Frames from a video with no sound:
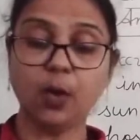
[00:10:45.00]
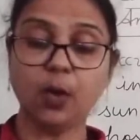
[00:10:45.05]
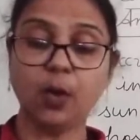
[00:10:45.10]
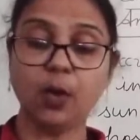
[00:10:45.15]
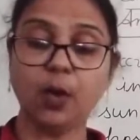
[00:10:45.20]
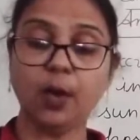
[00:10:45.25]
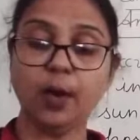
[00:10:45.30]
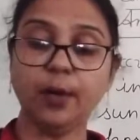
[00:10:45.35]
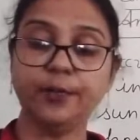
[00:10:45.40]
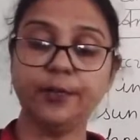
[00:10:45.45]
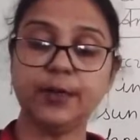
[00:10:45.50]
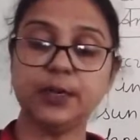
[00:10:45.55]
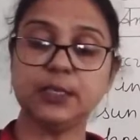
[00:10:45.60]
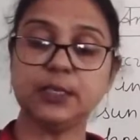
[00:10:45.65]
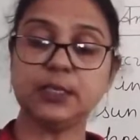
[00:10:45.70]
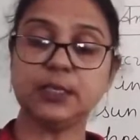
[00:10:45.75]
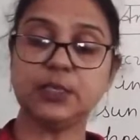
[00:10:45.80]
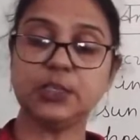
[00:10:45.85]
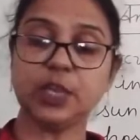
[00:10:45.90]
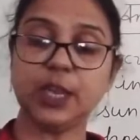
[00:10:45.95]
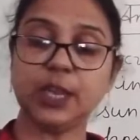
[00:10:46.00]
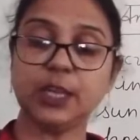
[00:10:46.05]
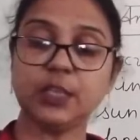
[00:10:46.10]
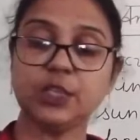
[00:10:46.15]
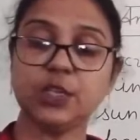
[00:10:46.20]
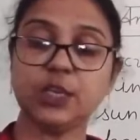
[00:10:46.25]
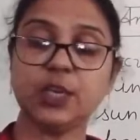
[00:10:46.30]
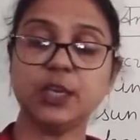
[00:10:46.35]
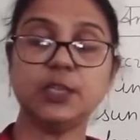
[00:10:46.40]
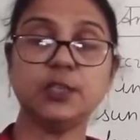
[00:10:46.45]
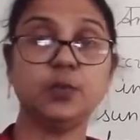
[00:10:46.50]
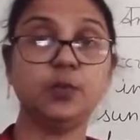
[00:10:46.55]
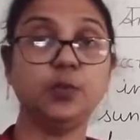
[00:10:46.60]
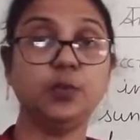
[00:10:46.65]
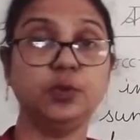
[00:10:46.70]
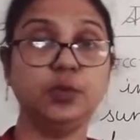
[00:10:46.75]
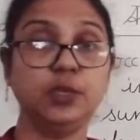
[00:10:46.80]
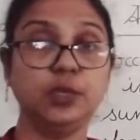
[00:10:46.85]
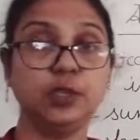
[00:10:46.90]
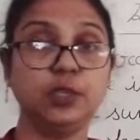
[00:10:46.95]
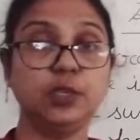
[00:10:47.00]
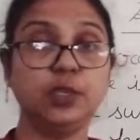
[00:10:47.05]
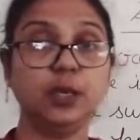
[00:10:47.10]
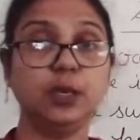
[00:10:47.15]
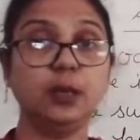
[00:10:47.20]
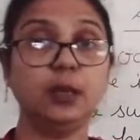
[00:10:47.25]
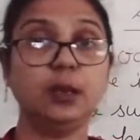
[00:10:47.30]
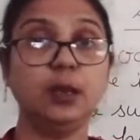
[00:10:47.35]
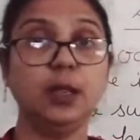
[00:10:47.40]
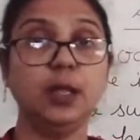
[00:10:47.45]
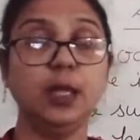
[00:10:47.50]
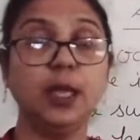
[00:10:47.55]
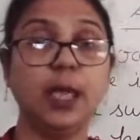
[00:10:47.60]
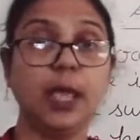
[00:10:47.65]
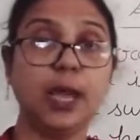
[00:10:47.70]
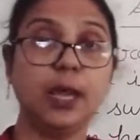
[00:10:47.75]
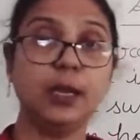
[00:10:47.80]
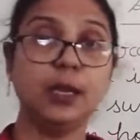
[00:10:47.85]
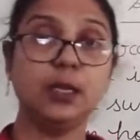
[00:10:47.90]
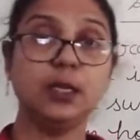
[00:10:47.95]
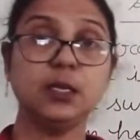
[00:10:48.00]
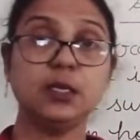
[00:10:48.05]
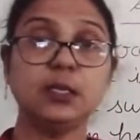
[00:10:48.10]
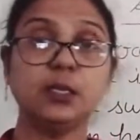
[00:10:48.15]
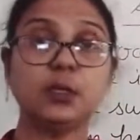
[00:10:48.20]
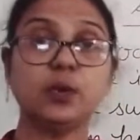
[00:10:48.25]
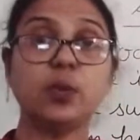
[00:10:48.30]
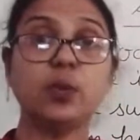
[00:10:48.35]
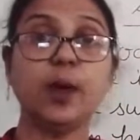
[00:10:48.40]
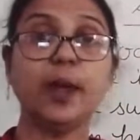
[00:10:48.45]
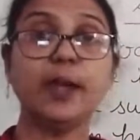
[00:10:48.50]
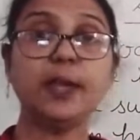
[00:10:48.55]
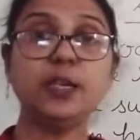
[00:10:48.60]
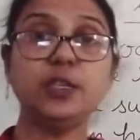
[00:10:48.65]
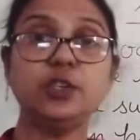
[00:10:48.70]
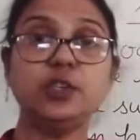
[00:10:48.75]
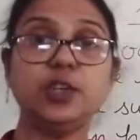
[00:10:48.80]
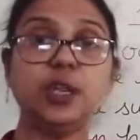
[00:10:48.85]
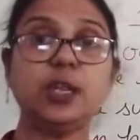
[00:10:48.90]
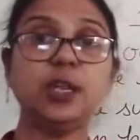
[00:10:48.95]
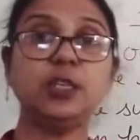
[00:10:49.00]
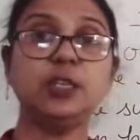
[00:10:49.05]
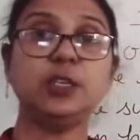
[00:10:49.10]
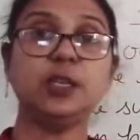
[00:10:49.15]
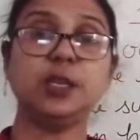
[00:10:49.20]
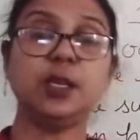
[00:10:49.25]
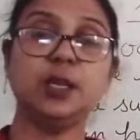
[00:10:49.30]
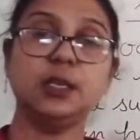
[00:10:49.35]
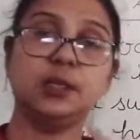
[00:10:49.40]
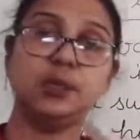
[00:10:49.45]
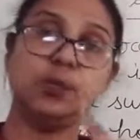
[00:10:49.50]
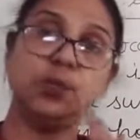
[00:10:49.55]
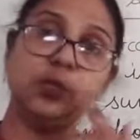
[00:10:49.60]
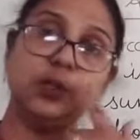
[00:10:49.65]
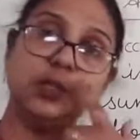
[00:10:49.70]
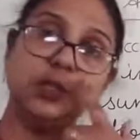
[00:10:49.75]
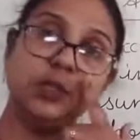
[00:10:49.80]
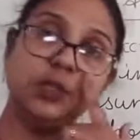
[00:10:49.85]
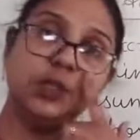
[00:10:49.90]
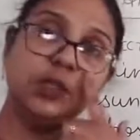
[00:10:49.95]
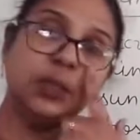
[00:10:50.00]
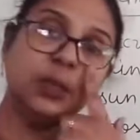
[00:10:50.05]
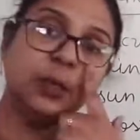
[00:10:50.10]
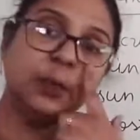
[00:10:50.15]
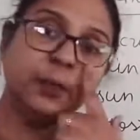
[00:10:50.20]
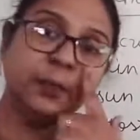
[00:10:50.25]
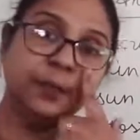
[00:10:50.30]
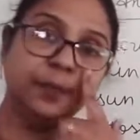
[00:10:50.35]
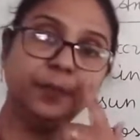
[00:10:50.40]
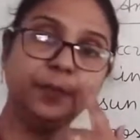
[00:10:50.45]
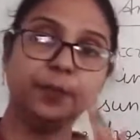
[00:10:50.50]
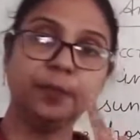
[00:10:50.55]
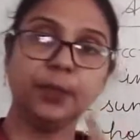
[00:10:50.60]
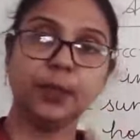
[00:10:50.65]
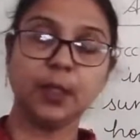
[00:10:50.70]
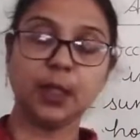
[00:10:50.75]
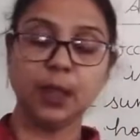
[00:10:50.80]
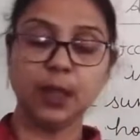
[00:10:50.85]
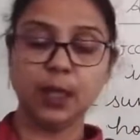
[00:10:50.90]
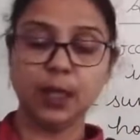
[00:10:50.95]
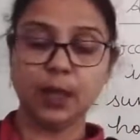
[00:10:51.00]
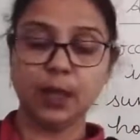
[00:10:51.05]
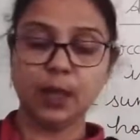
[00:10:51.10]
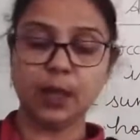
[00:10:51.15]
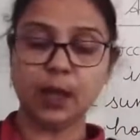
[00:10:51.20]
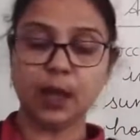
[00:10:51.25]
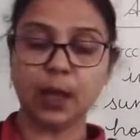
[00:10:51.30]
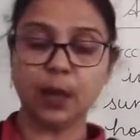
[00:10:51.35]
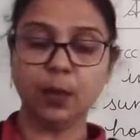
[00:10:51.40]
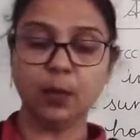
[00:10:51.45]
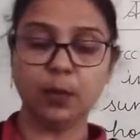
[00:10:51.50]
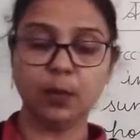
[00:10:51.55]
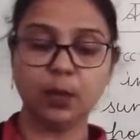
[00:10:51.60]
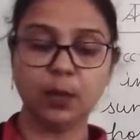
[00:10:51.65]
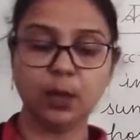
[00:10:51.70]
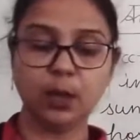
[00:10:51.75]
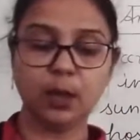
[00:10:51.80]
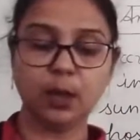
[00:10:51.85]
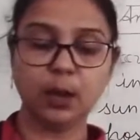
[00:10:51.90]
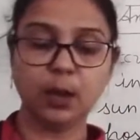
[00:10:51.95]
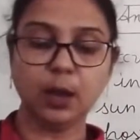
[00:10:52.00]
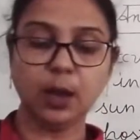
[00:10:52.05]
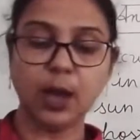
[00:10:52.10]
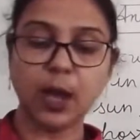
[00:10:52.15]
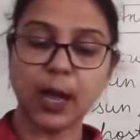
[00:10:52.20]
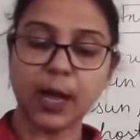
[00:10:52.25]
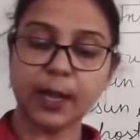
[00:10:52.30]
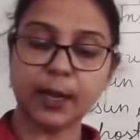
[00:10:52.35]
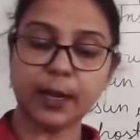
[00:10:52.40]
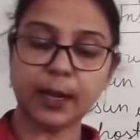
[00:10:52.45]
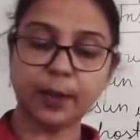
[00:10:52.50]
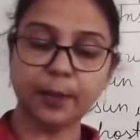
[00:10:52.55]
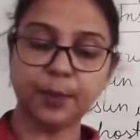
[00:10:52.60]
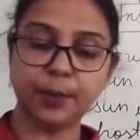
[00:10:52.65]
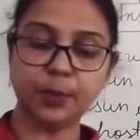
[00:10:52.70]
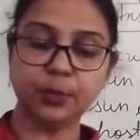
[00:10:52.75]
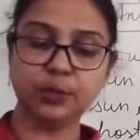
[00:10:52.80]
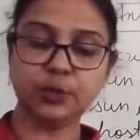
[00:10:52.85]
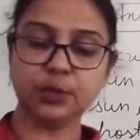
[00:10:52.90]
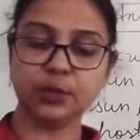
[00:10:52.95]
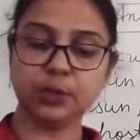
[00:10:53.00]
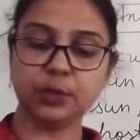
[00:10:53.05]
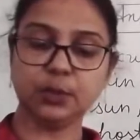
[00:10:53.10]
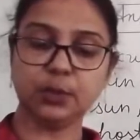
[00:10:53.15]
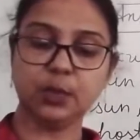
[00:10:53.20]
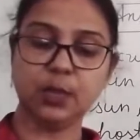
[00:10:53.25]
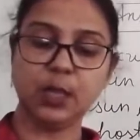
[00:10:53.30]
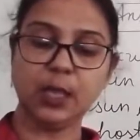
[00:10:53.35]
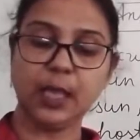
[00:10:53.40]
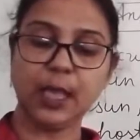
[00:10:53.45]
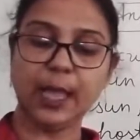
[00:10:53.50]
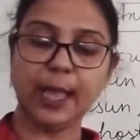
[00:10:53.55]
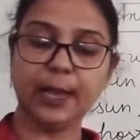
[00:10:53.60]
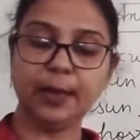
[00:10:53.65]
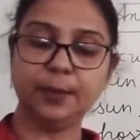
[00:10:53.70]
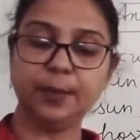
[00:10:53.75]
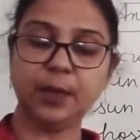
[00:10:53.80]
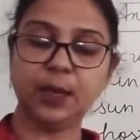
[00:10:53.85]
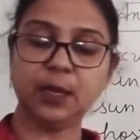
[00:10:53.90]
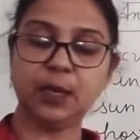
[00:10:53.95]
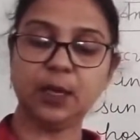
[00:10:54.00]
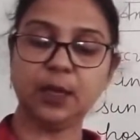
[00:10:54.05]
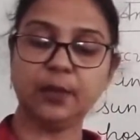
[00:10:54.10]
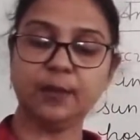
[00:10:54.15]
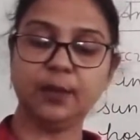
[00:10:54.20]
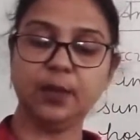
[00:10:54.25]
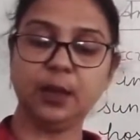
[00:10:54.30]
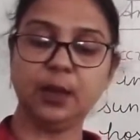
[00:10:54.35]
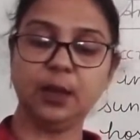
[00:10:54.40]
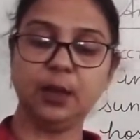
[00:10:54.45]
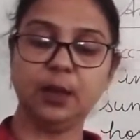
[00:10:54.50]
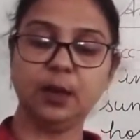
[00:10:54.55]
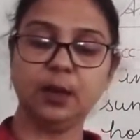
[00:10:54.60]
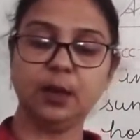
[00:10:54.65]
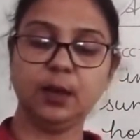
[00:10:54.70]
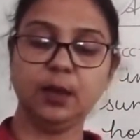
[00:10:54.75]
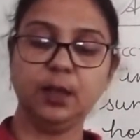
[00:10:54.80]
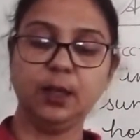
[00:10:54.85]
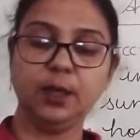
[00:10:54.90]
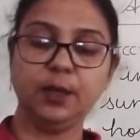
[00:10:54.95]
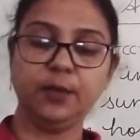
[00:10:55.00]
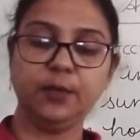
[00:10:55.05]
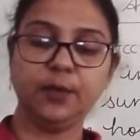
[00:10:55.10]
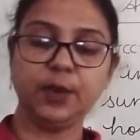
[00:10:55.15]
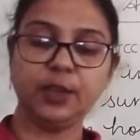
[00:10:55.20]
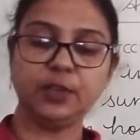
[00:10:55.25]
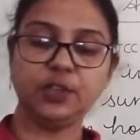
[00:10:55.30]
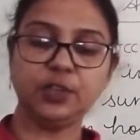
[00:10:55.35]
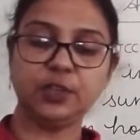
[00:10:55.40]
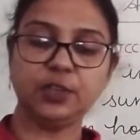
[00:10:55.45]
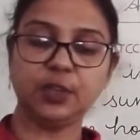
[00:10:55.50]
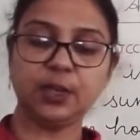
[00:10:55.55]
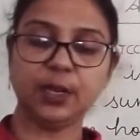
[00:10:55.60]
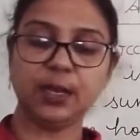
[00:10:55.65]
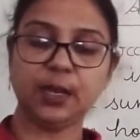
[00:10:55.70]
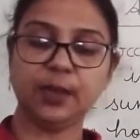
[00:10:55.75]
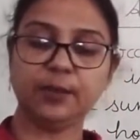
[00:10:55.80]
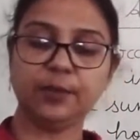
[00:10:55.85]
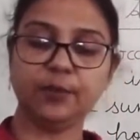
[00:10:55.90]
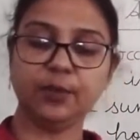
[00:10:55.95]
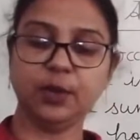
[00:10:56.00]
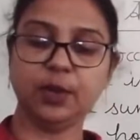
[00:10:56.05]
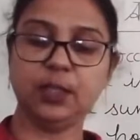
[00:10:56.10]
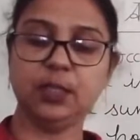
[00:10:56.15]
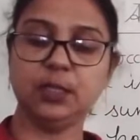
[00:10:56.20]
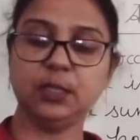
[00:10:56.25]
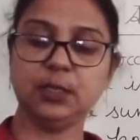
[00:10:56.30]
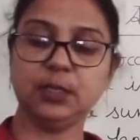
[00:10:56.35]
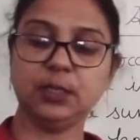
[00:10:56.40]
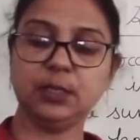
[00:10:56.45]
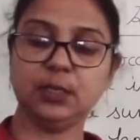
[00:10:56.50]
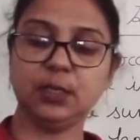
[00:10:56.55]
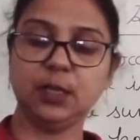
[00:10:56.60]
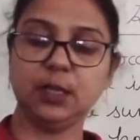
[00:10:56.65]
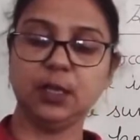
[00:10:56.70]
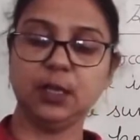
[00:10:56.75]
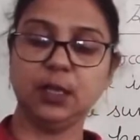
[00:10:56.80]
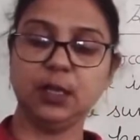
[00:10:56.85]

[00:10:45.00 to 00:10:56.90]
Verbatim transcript: of its changing its position and it is quite changing its position. Now our computer had been given a trajectory for this